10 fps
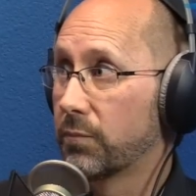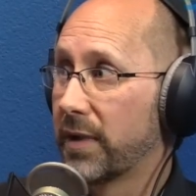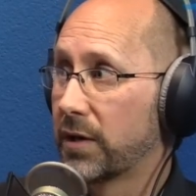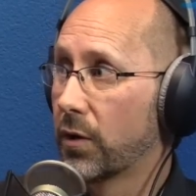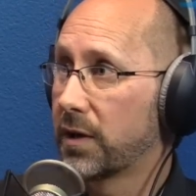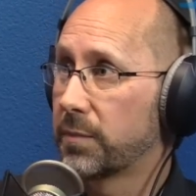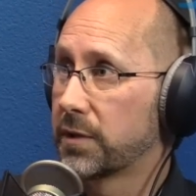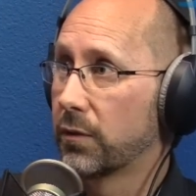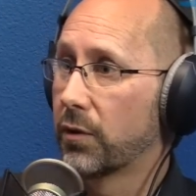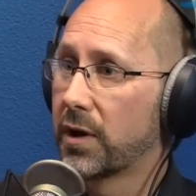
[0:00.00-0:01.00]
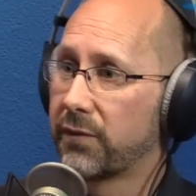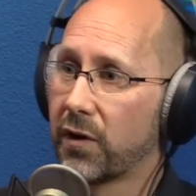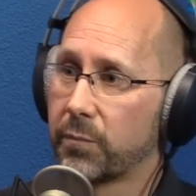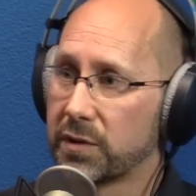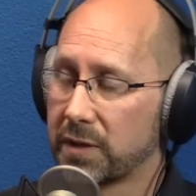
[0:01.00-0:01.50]
about ninety percent or
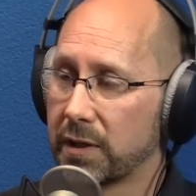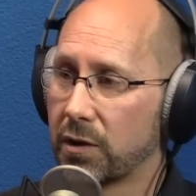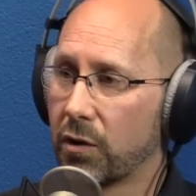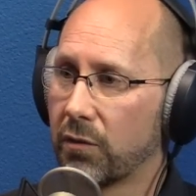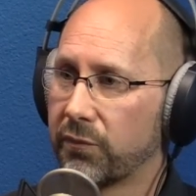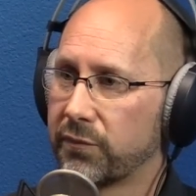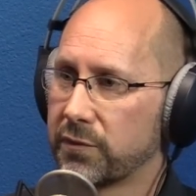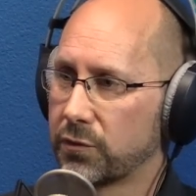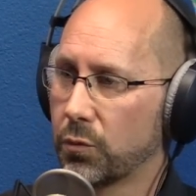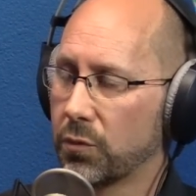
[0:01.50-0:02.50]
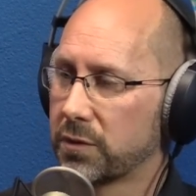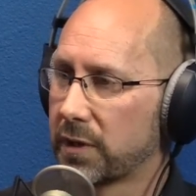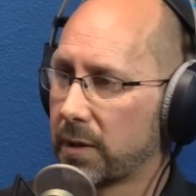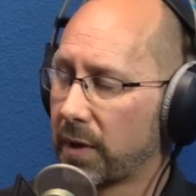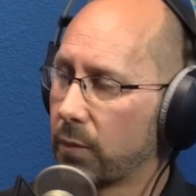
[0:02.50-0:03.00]
ninety-five percent of stores on
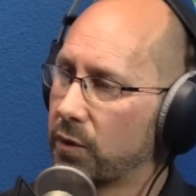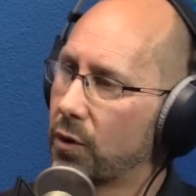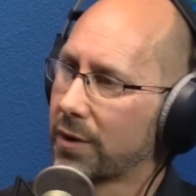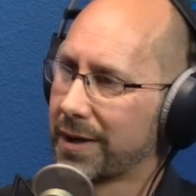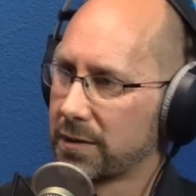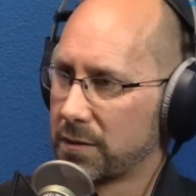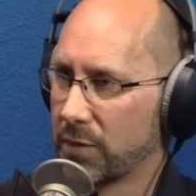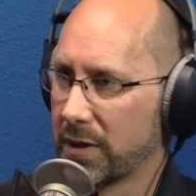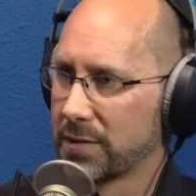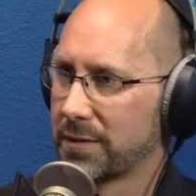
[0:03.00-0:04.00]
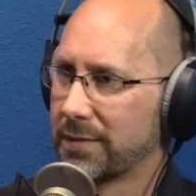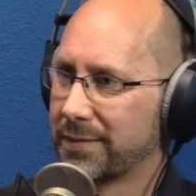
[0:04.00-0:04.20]
eBay were not customized.